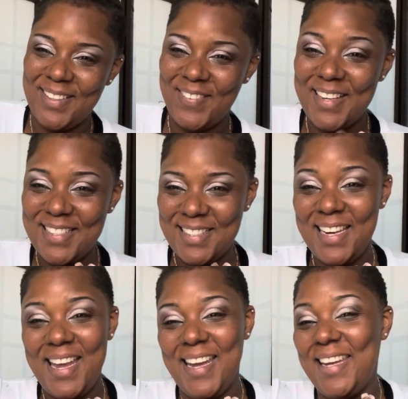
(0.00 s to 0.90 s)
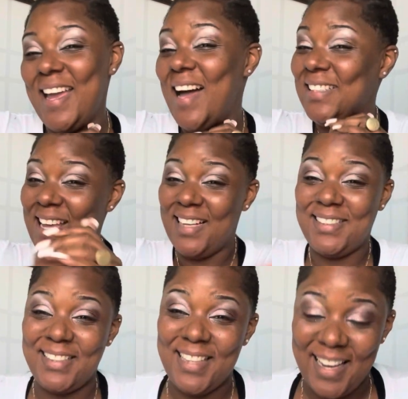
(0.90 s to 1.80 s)
resonates. Y'all talk
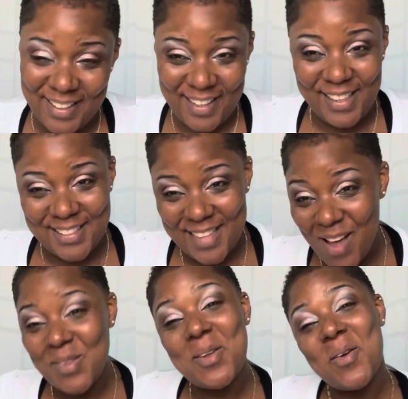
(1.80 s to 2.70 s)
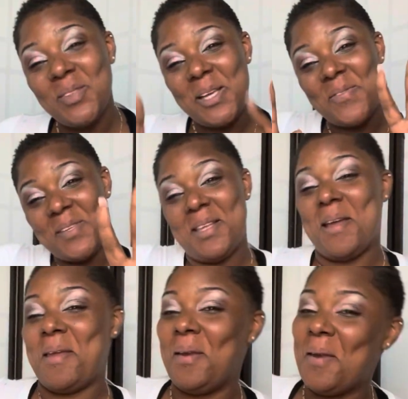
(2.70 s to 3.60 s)
to y'all girl because I'm just going to leave it
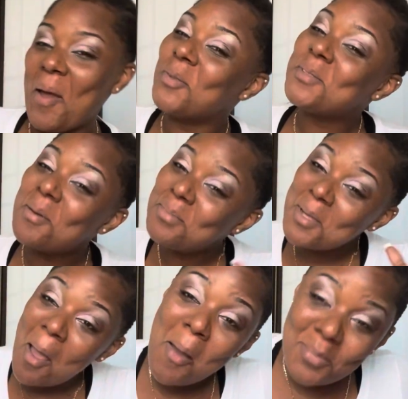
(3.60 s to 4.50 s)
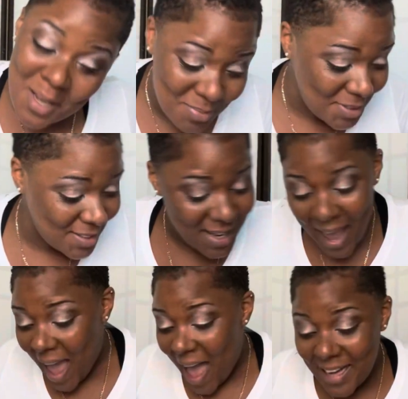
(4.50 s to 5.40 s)
there. You know, sometimes I'm just,
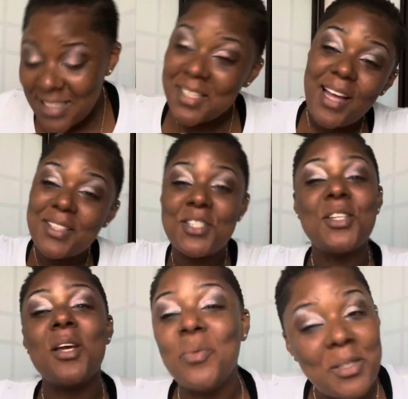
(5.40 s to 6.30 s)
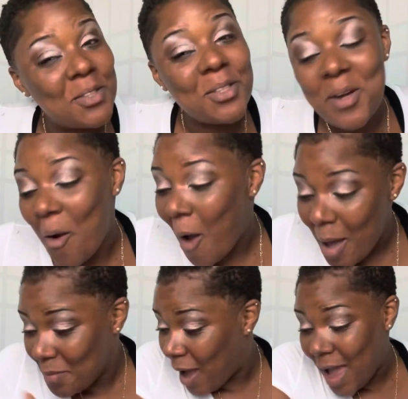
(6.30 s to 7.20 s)
I just have to share with you. You know,
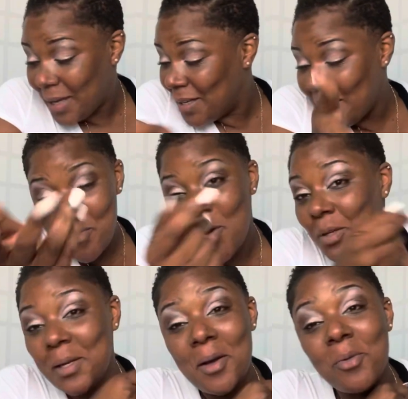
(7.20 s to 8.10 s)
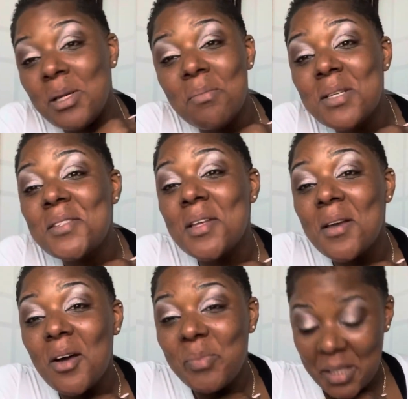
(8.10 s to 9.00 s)
I'm, I can, I'm only going to be
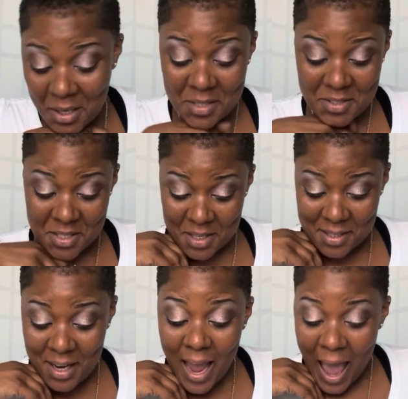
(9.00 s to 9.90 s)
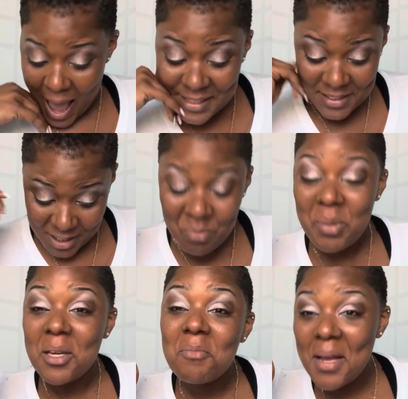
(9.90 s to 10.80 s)
myself because uh, I see
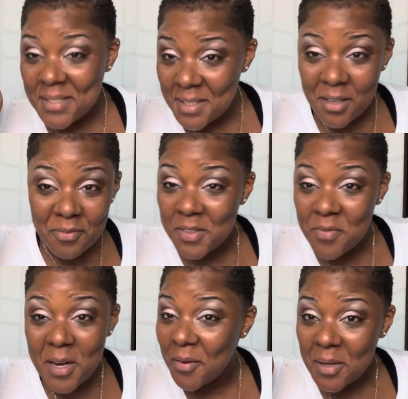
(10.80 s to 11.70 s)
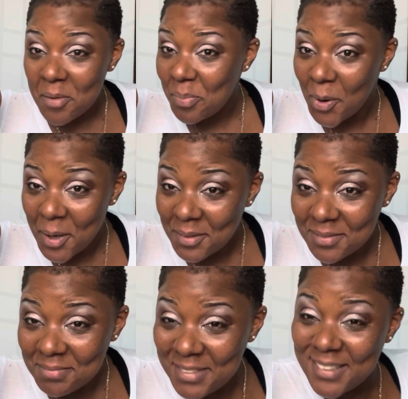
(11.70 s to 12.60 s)
being myself is very important.